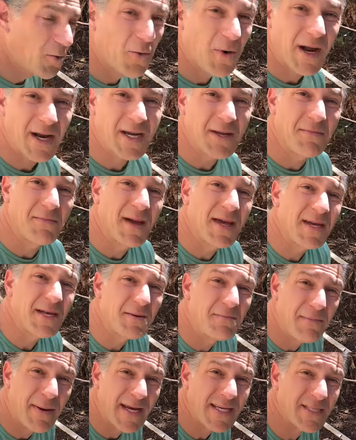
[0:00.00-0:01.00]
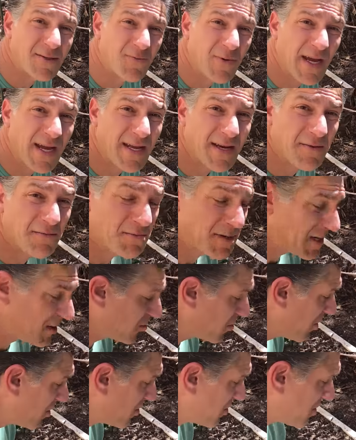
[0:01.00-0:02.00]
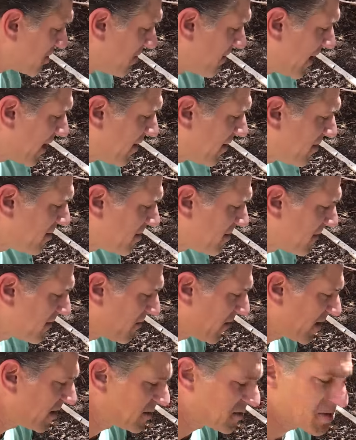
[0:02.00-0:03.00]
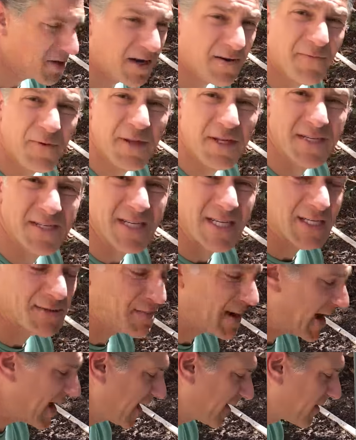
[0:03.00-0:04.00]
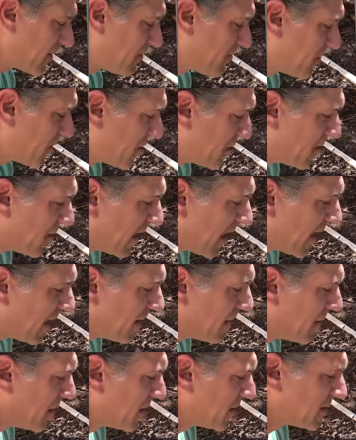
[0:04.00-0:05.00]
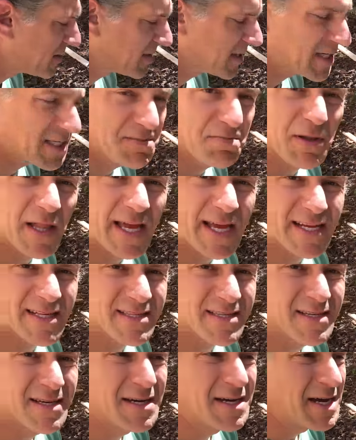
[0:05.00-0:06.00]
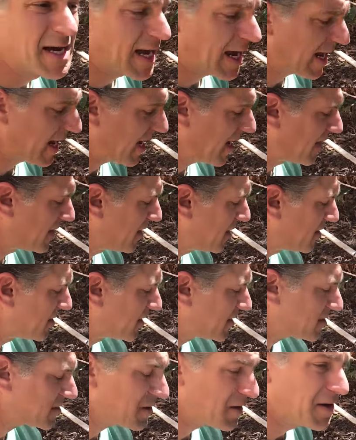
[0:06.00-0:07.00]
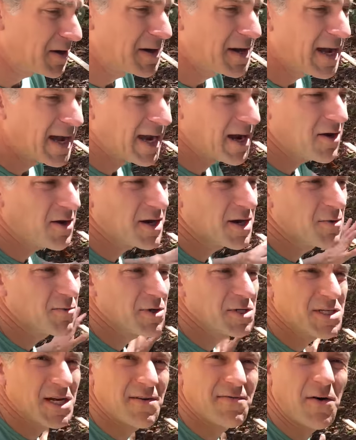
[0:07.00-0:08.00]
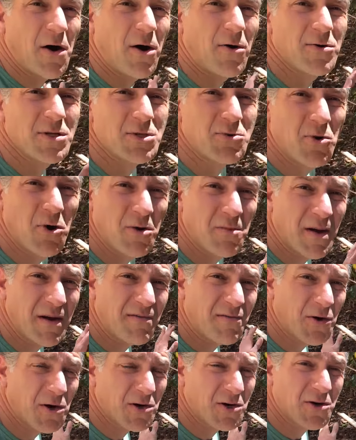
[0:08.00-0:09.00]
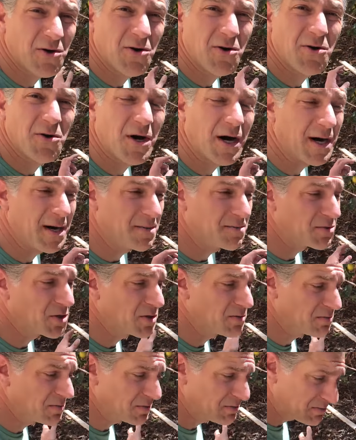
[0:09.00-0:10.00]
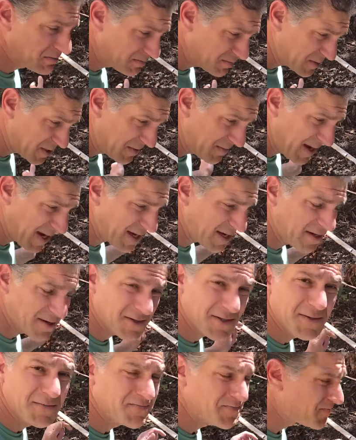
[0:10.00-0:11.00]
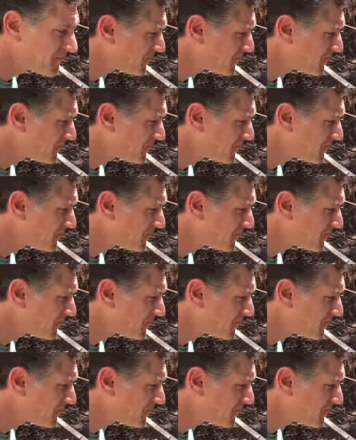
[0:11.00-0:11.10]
recommended best way to be growing your tomatoes, start off with a six pack. You get six plants, and this area, which I've always grown my vertical um, tomatoes,